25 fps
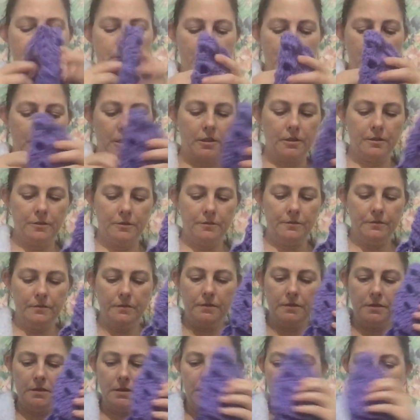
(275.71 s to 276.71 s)
So
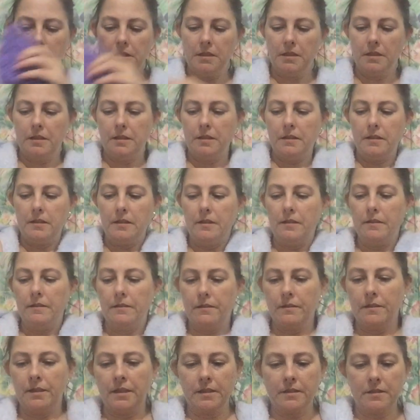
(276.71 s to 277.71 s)

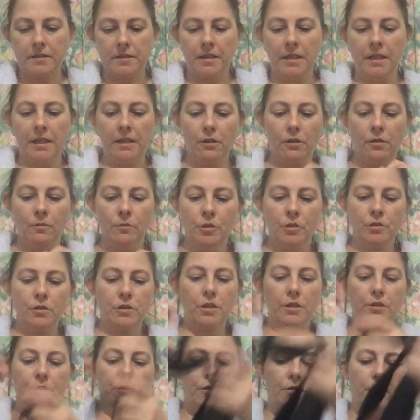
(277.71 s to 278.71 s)
that's that. I'm
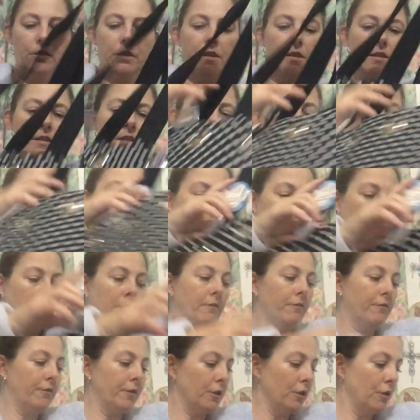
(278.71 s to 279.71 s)
also doing
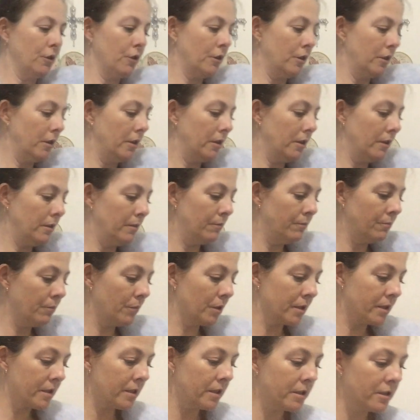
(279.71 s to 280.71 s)
something for
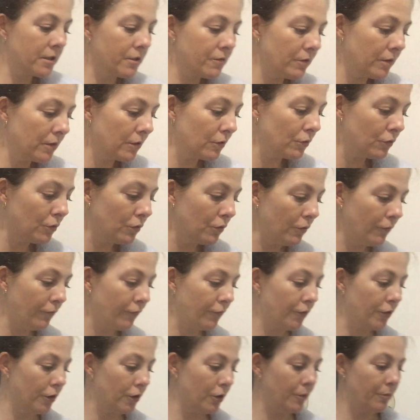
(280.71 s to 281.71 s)
my sister-in-law
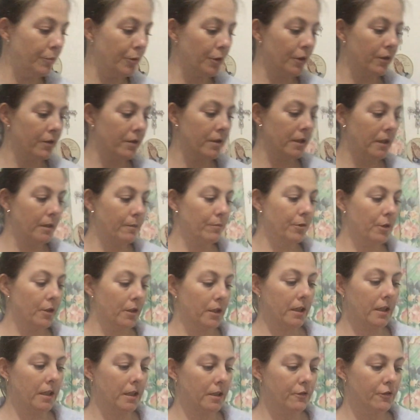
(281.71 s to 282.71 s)
for her birthday, but I
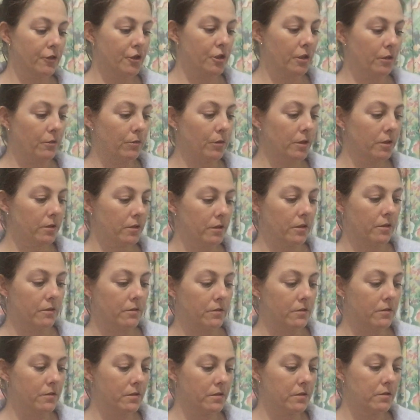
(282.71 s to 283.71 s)
can't show it
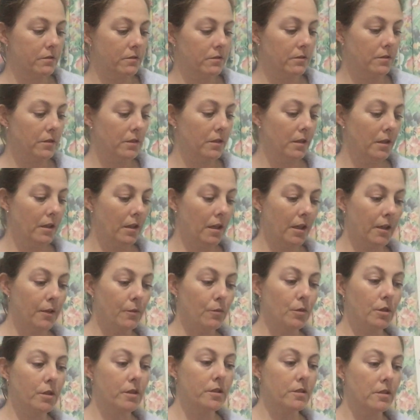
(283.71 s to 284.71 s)
because
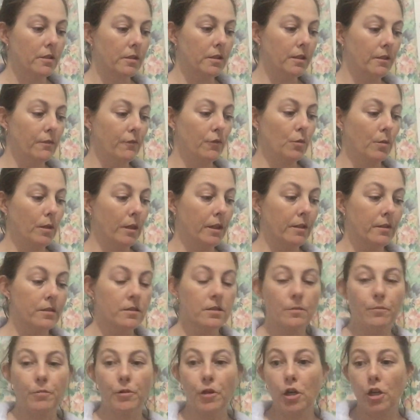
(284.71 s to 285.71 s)
otherwise I'd give away the
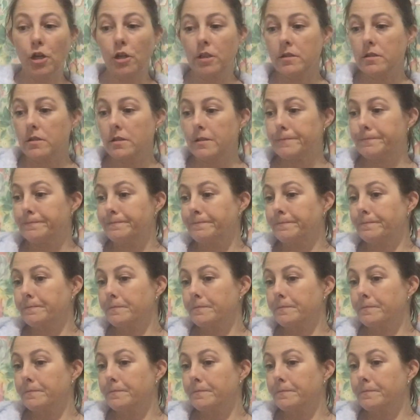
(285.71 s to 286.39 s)
surprise.